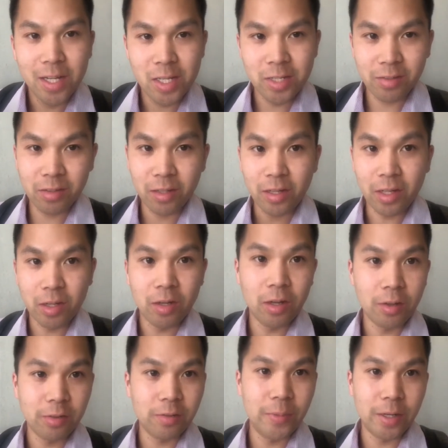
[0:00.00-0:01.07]
just a lot of
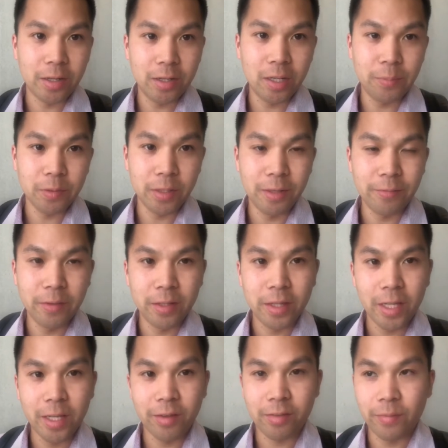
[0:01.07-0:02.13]
calls about a couple different
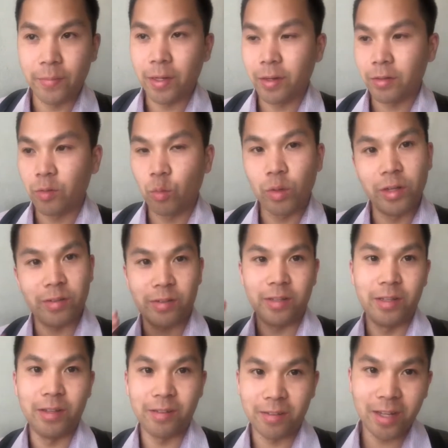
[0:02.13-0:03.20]
things about what is the
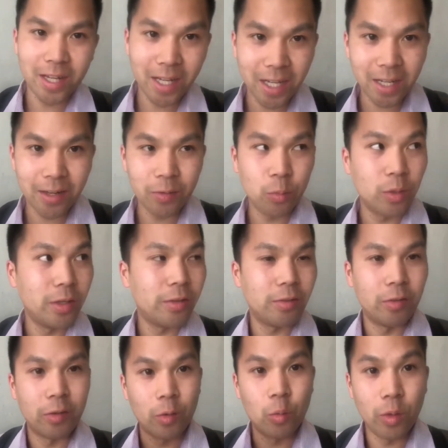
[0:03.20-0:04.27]
design, what is
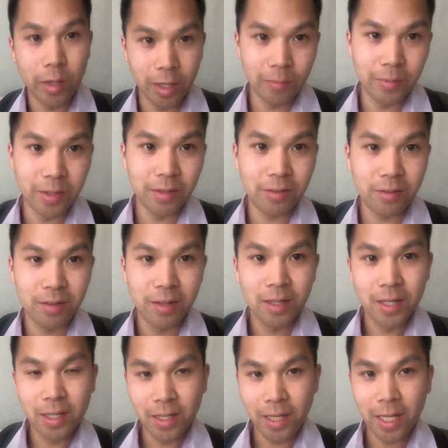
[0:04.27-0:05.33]
the requirements,
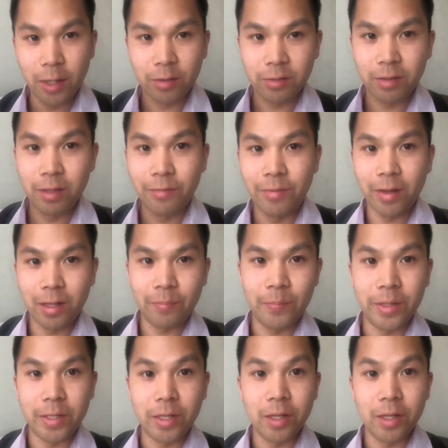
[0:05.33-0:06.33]
how's the development